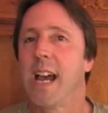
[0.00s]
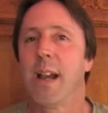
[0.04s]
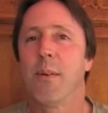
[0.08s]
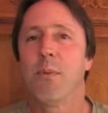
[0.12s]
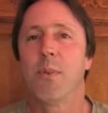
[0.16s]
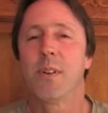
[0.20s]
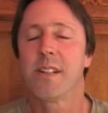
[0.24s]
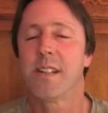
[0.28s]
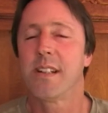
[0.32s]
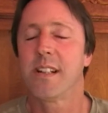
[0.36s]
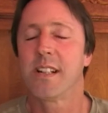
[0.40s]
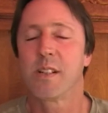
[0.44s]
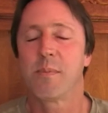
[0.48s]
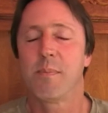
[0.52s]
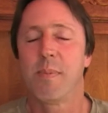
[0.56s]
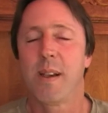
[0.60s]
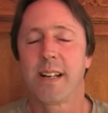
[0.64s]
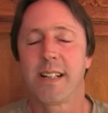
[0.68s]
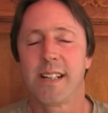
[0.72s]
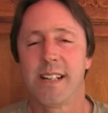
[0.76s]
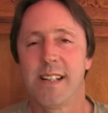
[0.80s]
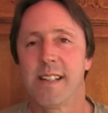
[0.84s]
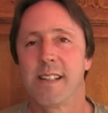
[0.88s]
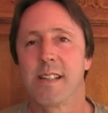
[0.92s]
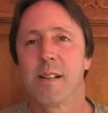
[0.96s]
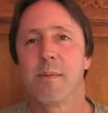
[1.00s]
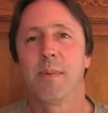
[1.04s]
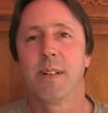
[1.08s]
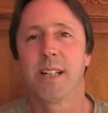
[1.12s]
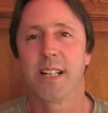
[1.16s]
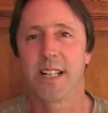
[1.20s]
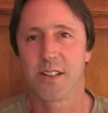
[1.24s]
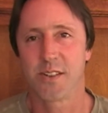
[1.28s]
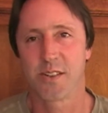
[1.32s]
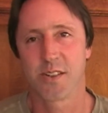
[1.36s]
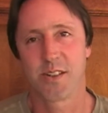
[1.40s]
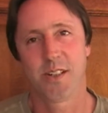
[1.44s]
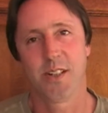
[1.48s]
I wasn't expecting someone
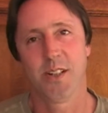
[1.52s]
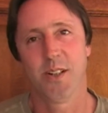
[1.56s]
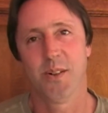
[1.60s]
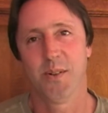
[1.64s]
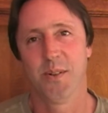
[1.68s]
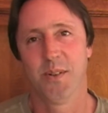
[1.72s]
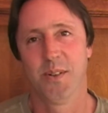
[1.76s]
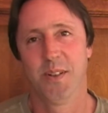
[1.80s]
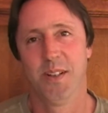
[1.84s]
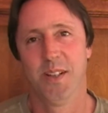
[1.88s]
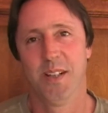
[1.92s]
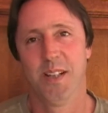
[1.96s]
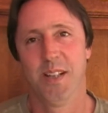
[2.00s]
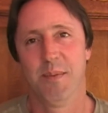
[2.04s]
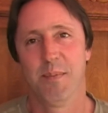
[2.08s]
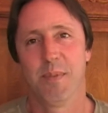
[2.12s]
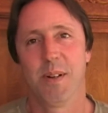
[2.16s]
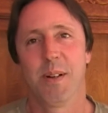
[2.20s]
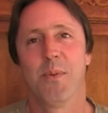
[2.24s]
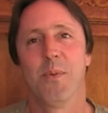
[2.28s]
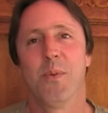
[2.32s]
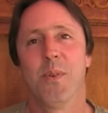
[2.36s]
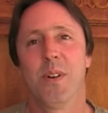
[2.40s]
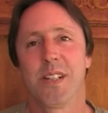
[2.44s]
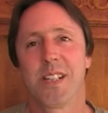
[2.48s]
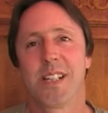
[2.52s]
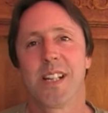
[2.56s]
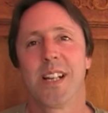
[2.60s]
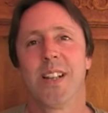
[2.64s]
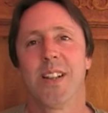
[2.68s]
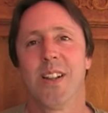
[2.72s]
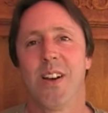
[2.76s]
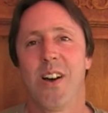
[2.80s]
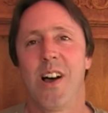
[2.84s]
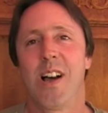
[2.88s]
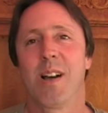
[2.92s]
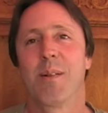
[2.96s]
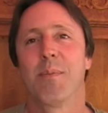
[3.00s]
else to, but it wasn't
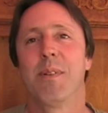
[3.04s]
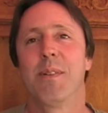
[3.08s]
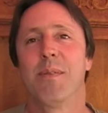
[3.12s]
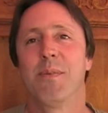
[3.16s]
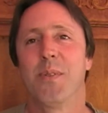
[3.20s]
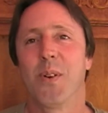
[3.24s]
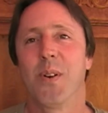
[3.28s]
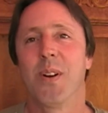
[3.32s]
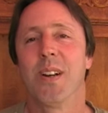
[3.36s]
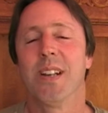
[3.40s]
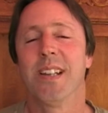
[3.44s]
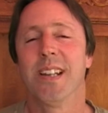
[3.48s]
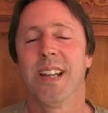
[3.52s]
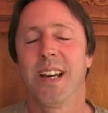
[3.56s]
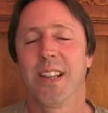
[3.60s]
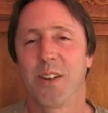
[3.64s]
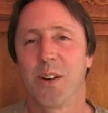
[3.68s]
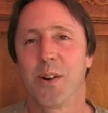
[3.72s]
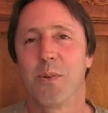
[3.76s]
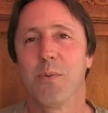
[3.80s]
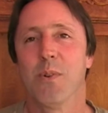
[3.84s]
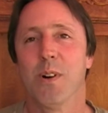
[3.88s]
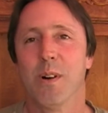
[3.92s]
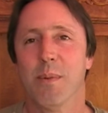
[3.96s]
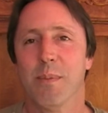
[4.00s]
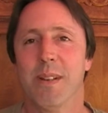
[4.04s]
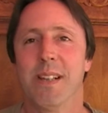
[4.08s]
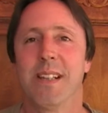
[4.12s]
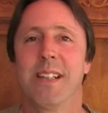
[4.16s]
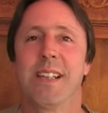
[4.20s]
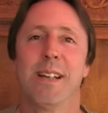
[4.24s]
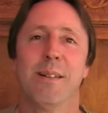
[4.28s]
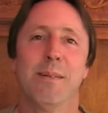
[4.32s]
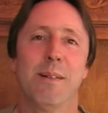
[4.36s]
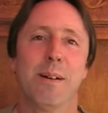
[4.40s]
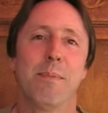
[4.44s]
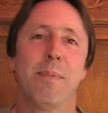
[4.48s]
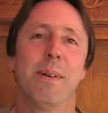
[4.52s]
long before another woman
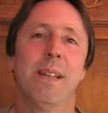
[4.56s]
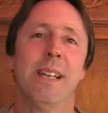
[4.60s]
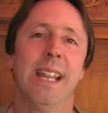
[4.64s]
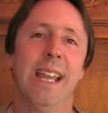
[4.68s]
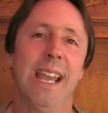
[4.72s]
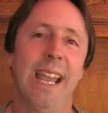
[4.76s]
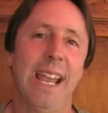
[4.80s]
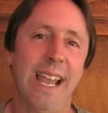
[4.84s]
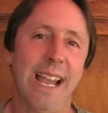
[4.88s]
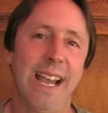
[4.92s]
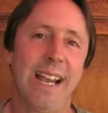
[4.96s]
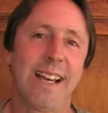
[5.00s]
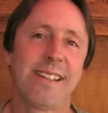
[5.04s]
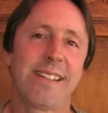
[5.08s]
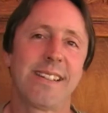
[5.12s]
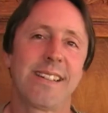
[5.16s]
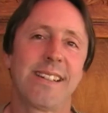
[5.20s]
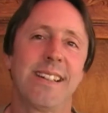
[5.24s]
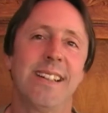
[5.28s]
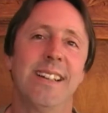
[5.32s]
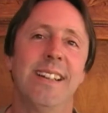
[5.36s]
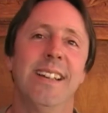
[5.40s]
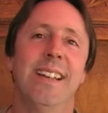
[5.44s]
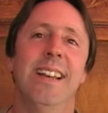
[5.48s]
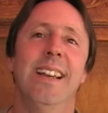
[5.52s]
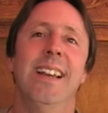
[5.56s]
come up and asked